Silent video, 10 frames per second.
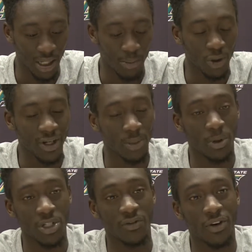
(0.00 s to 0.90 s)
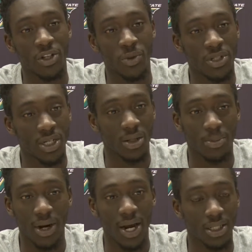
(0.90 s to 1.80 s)
more like the perseverance we see in
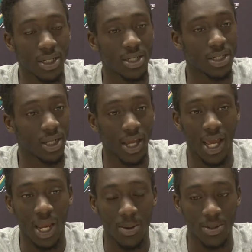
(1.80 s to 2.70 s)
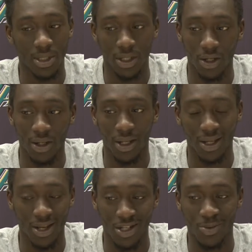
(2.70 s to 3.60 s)
practice and games, and, you know, like
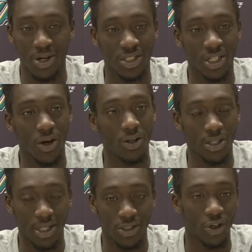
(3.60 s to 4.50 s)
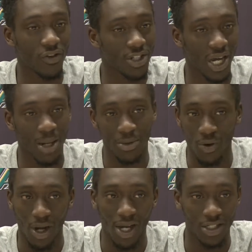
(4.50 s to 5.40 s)
especially going into overtime
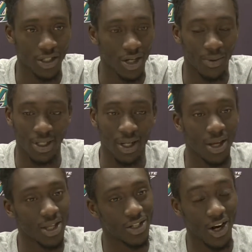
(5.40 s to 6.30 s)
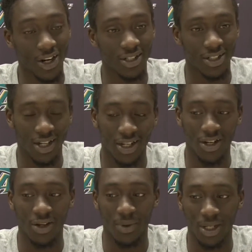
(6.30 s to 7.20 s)
twice, you know, I mean, it's hard, and, you know,
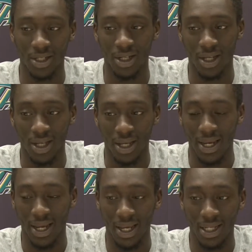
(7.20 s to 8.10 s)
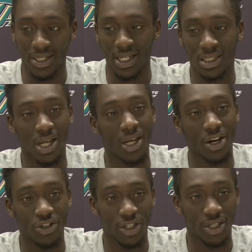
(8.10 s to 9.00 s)
I mean, it takes a lot of
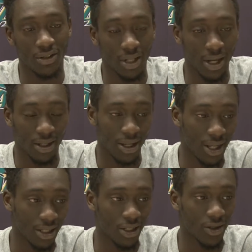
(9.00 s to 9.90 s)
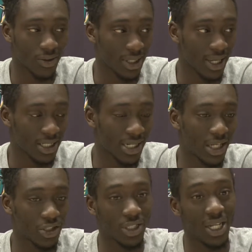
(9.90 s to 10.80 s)
energy, and you know, it's
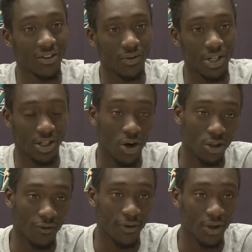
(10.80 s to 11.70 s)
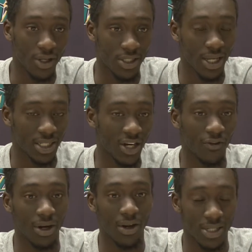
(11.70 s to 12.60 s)
not just 11 of us that are on the field, it's
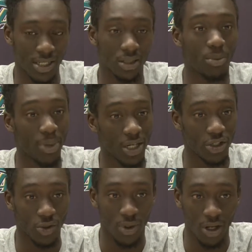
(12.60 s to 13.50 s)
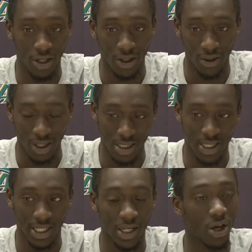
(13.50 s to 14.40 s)
everyone else that's on the bench as well, you know, because,
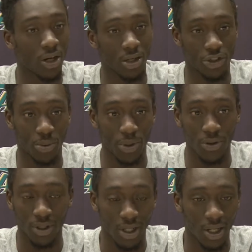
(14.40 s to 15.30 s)
they all contribute,